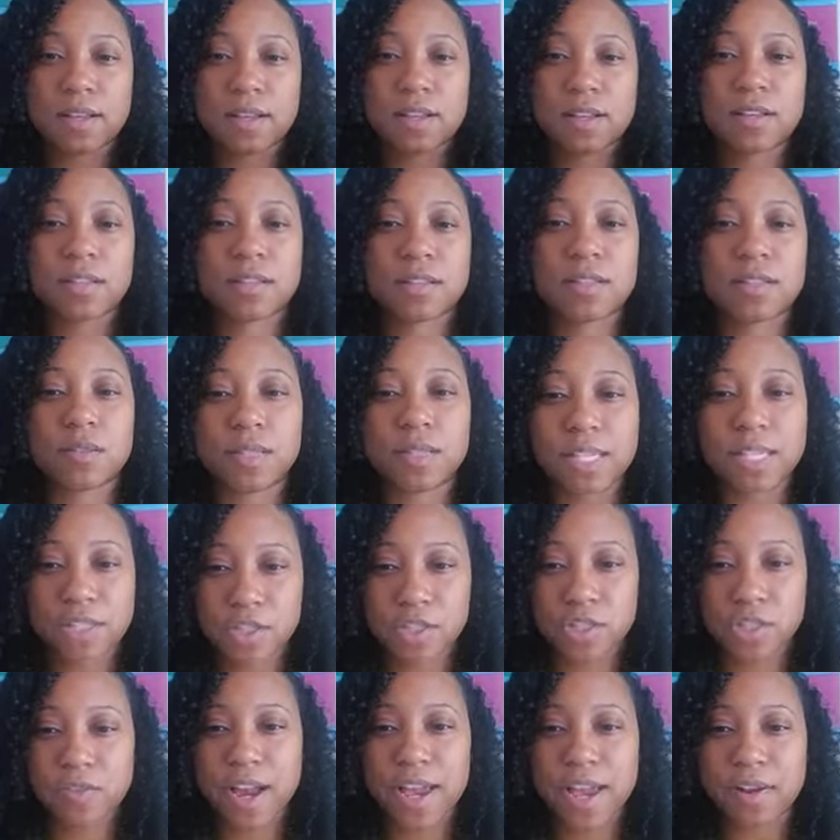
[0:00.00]
So let's
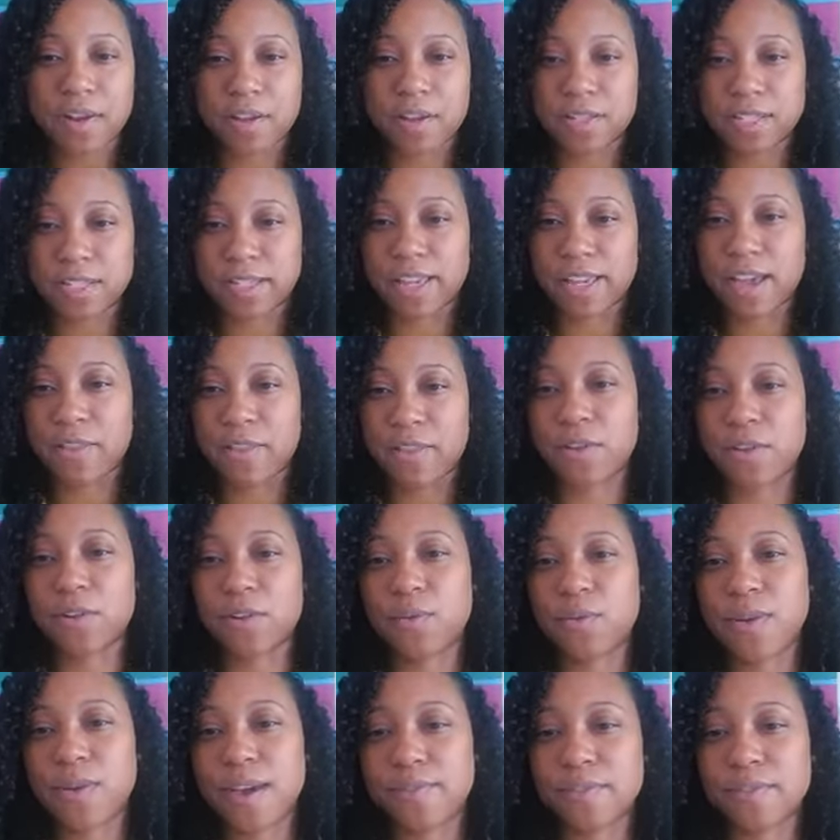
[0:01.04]
try it all together,
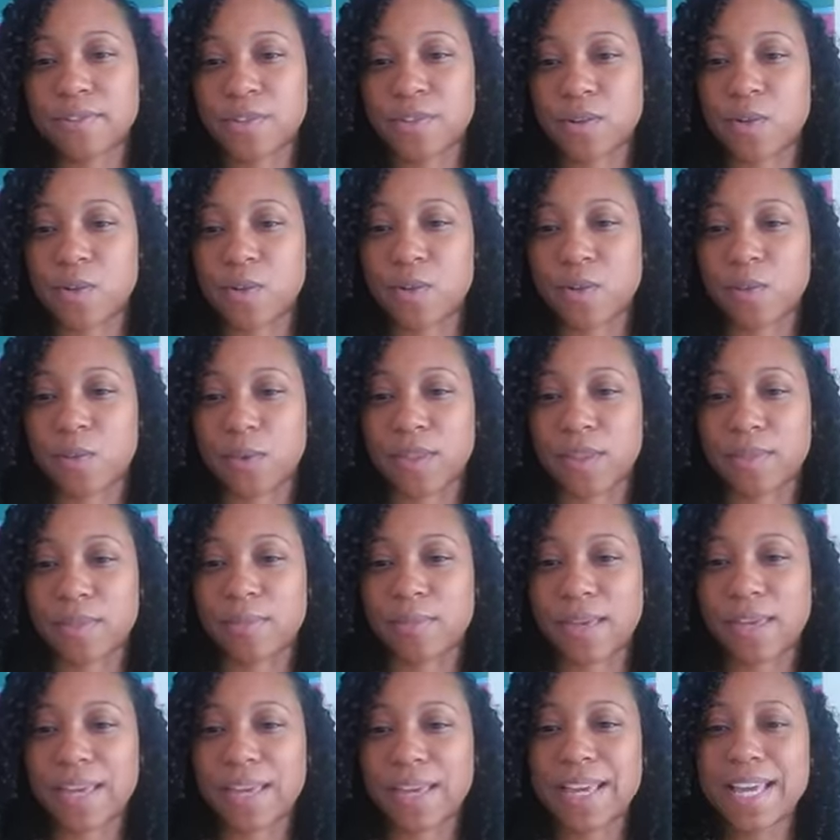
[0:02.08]
whoever's on with
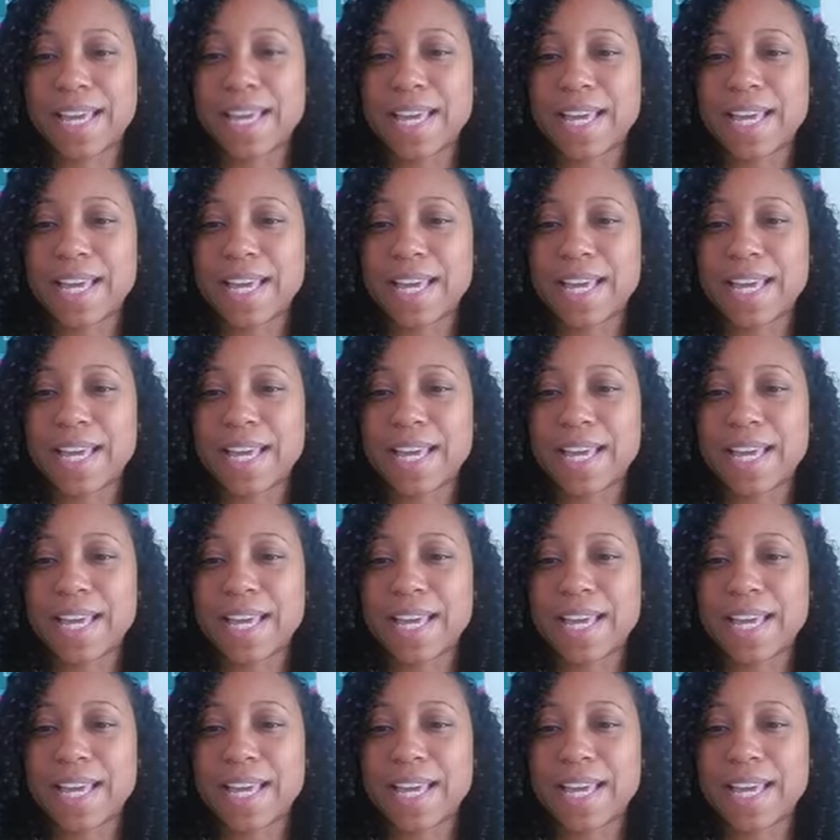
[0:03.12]
me.